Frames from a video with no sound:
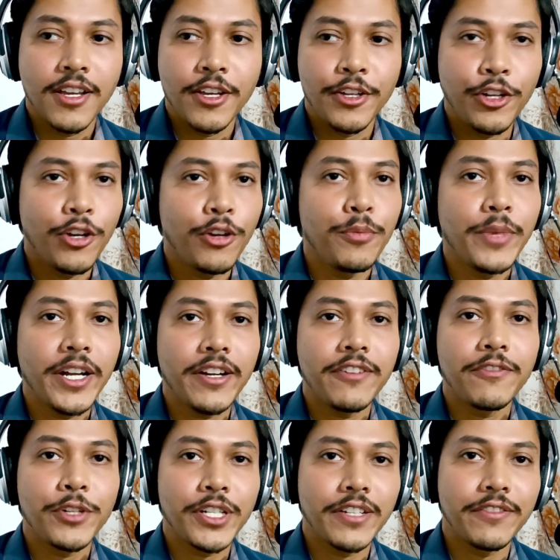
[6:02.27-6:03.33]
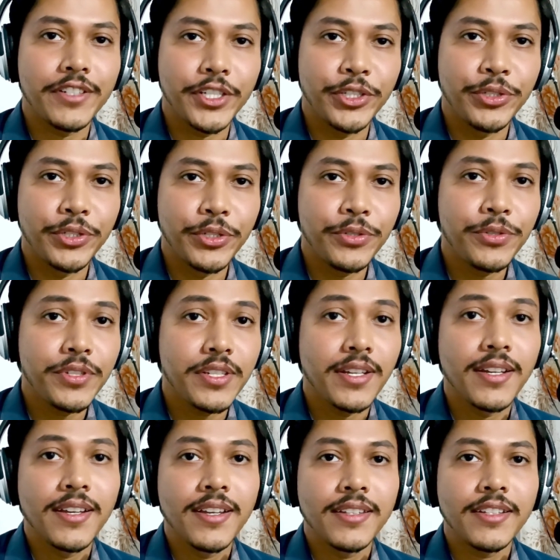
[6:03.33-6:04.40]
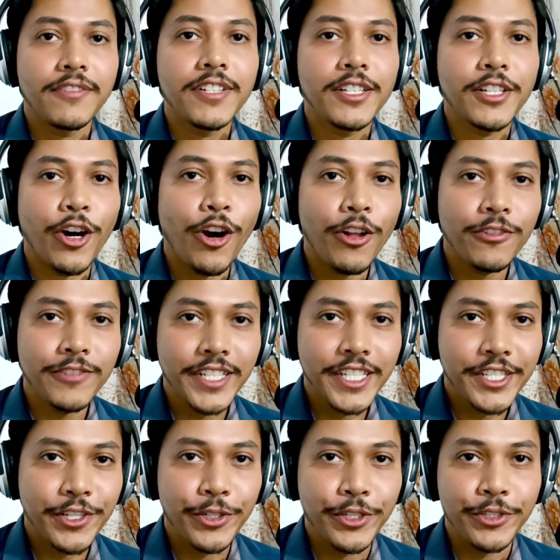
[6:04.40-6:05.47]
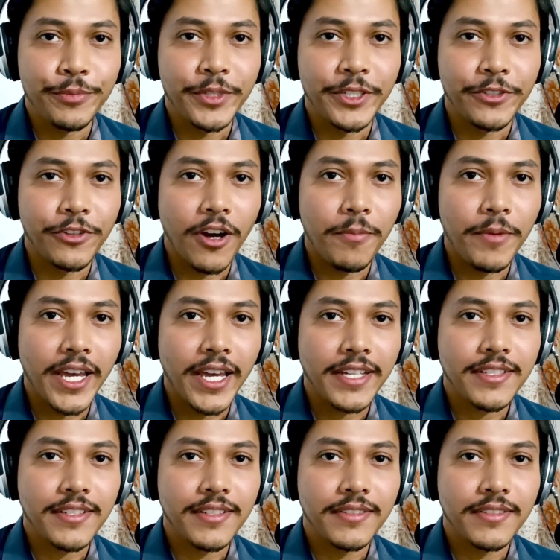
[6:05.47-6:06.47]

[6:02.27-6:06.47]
No matter whatever you use, there will always going to be drawbacks.